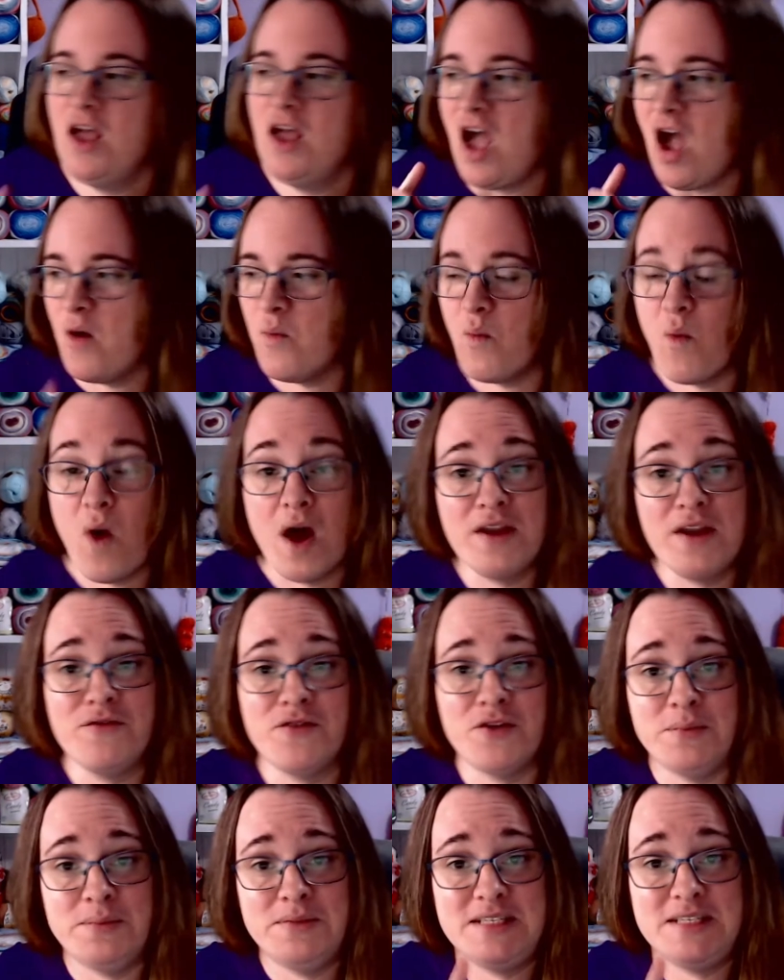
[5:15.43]
And one of
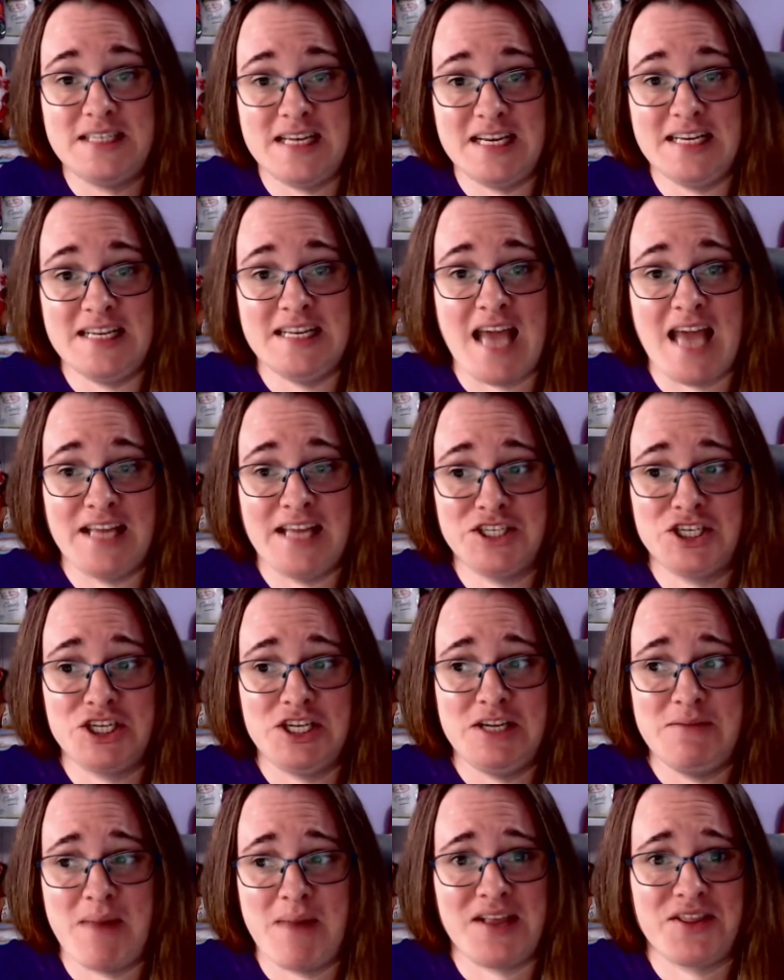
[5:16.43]
them didn't
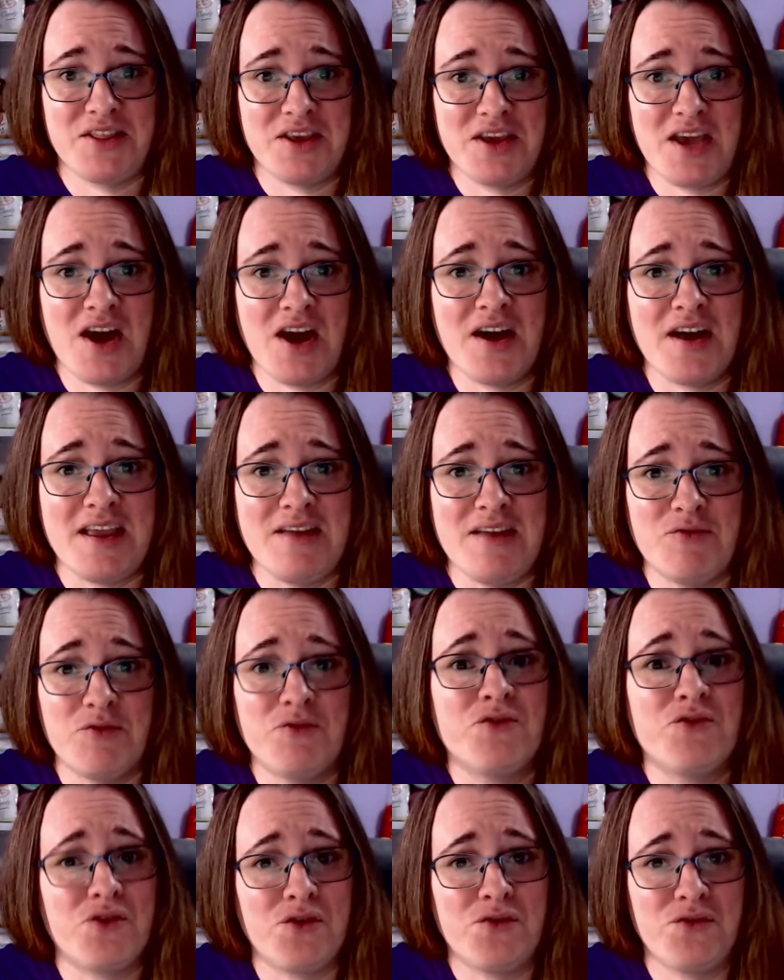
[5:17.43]
actually make the cut even
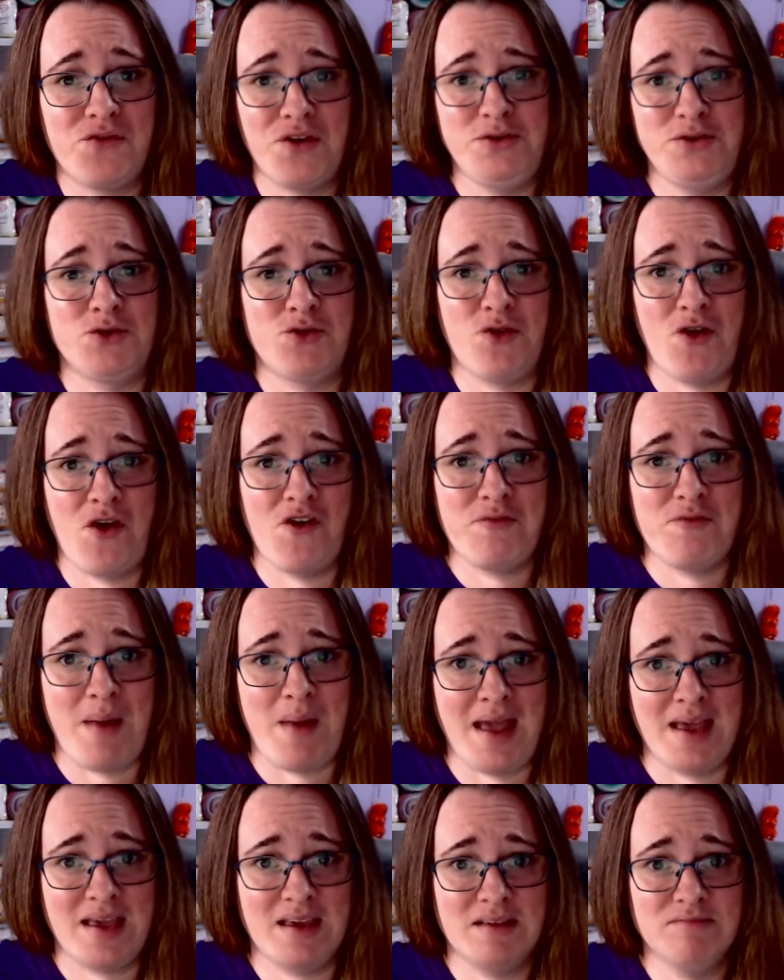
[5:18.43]
for a photograph
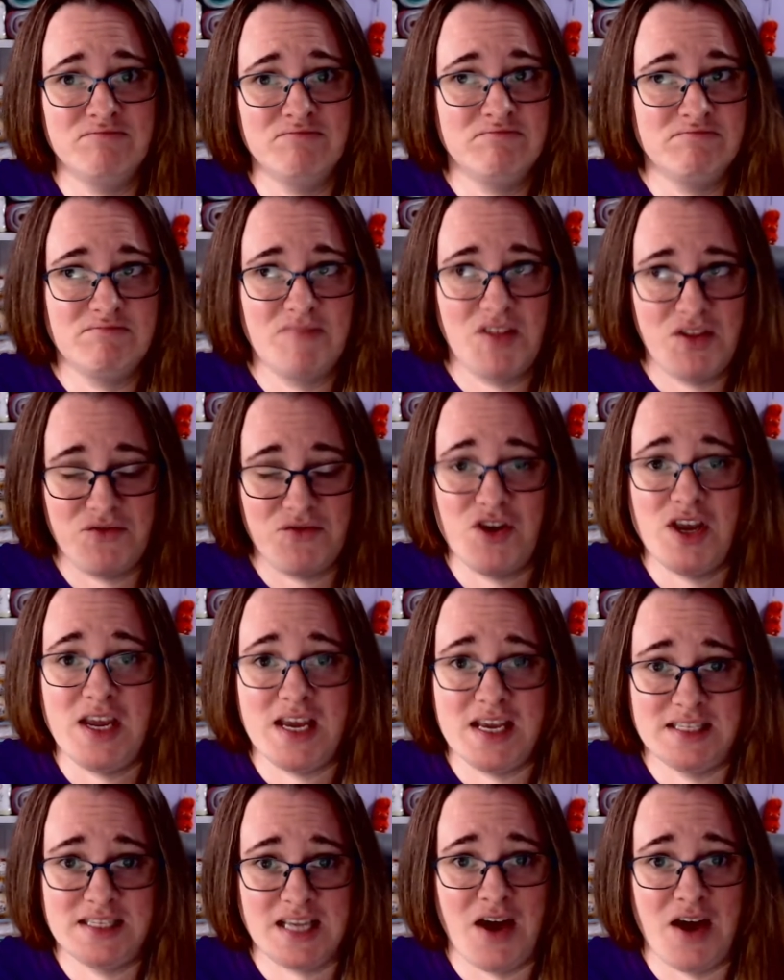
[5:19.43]
back 3
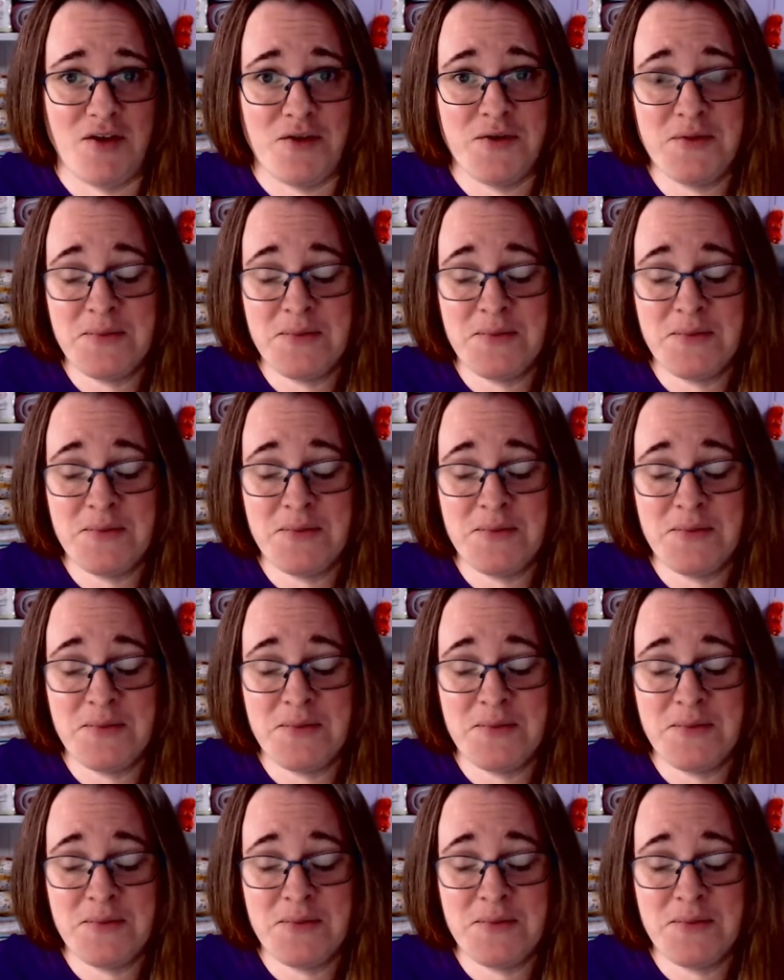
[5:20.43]
years ago.